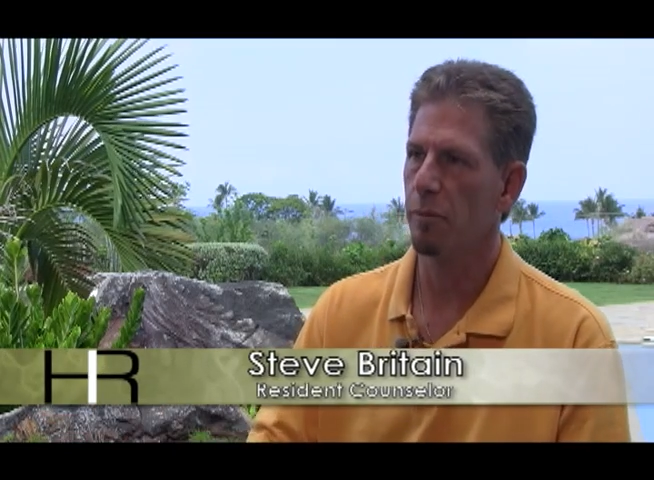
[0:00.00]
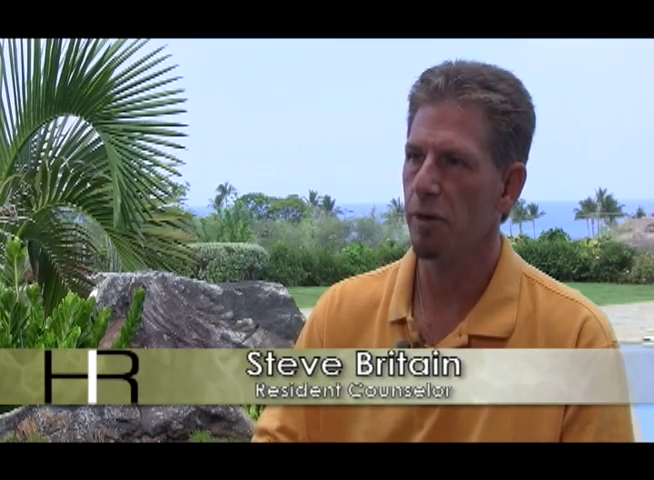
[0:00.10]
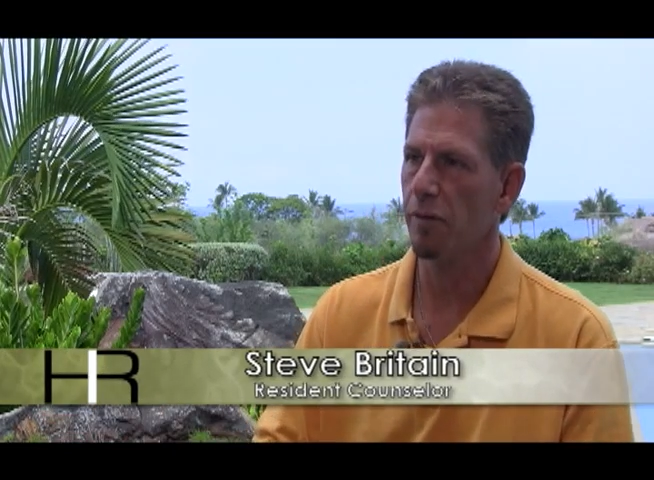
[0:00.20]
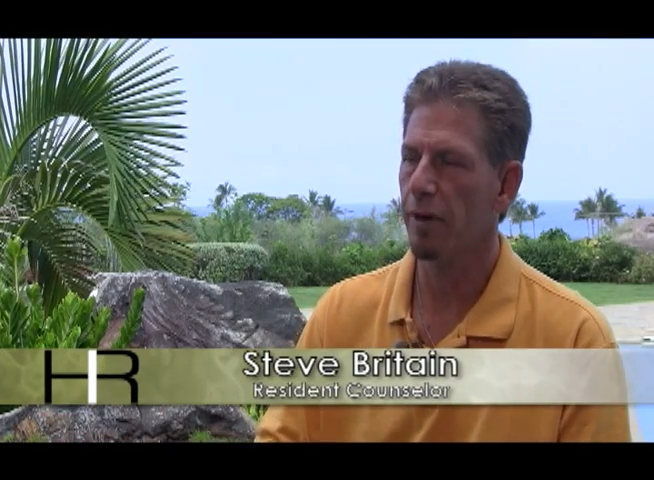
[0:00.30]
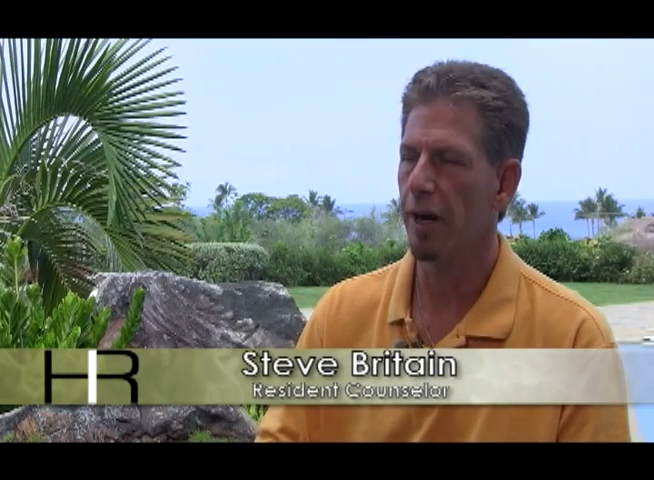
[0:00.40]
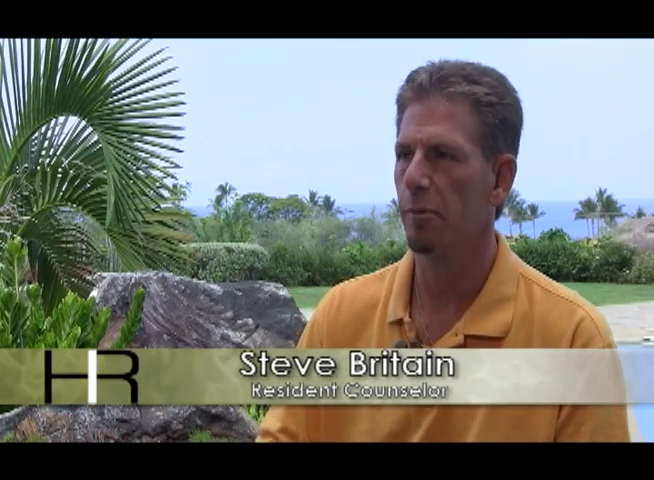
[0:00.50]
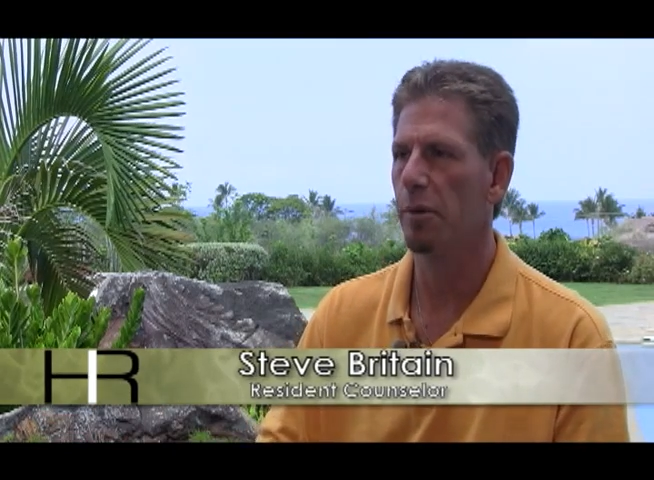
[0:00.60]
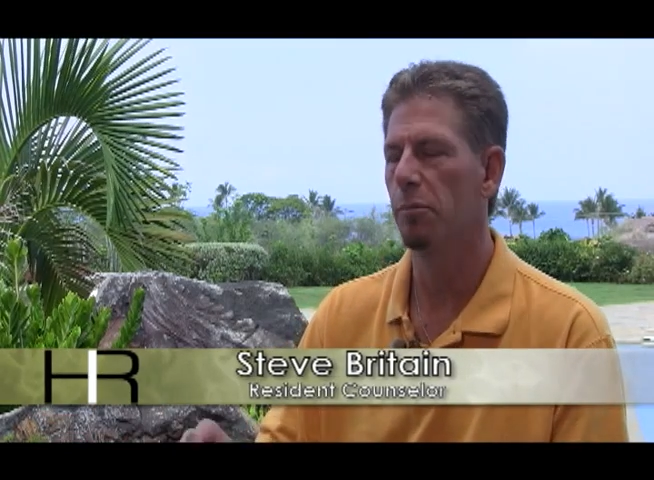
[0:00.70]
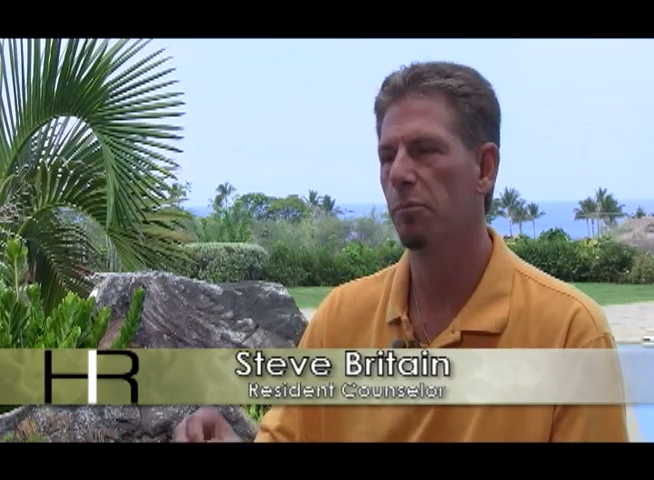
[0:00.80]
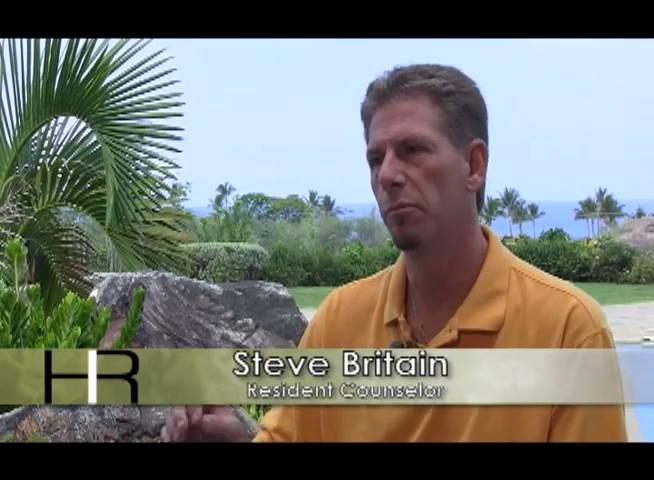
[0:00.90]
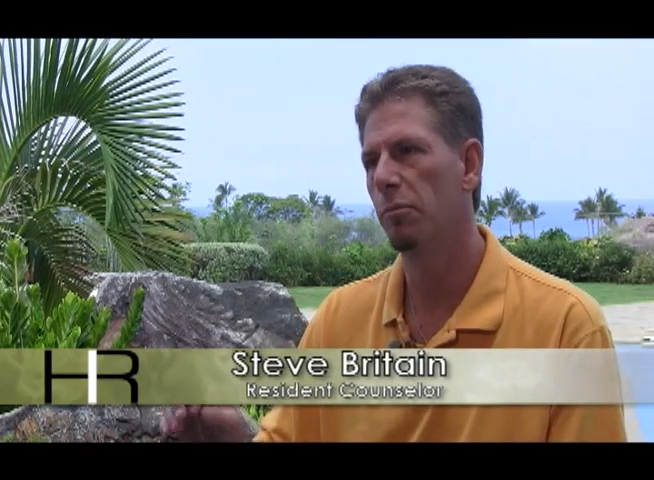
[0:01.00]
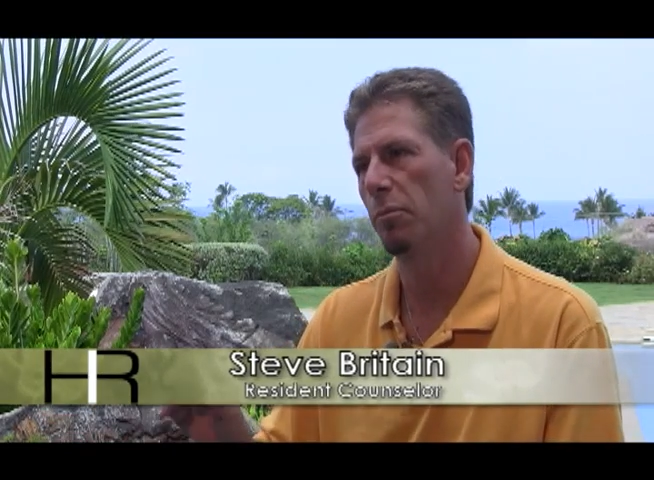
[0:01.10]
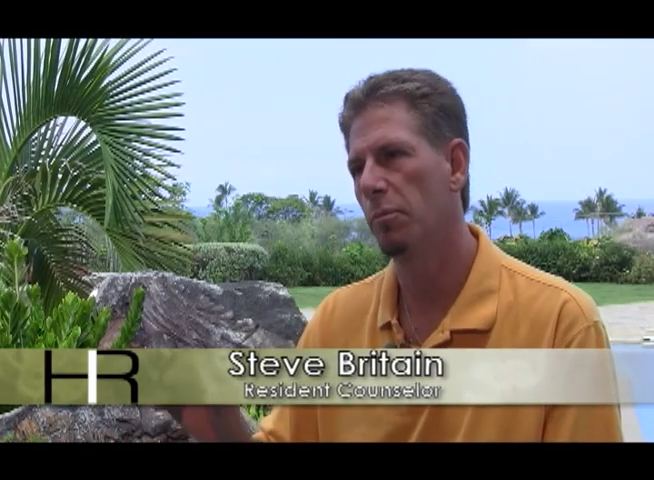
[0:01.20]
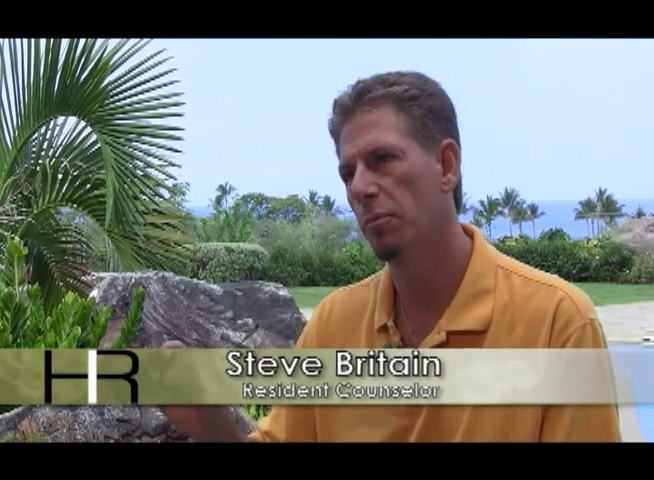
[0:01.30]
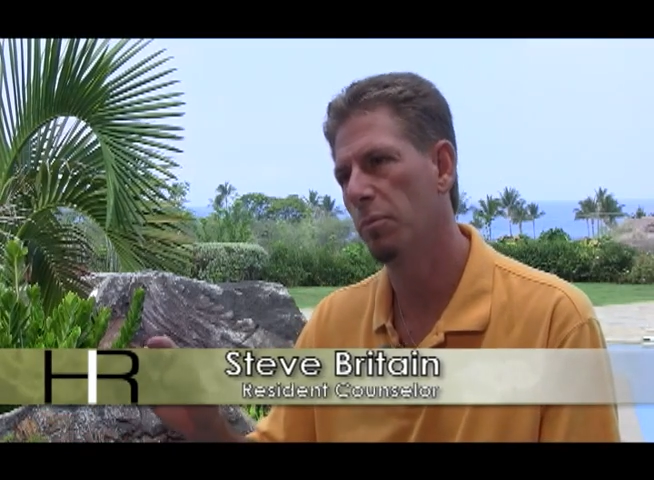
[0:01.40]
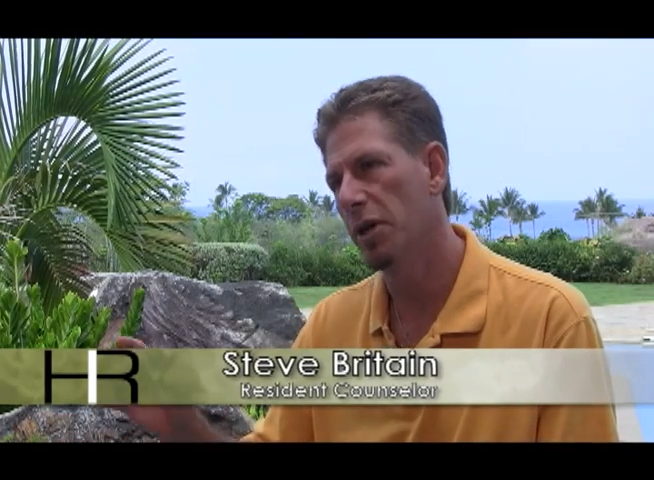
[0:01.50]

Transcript: your environment,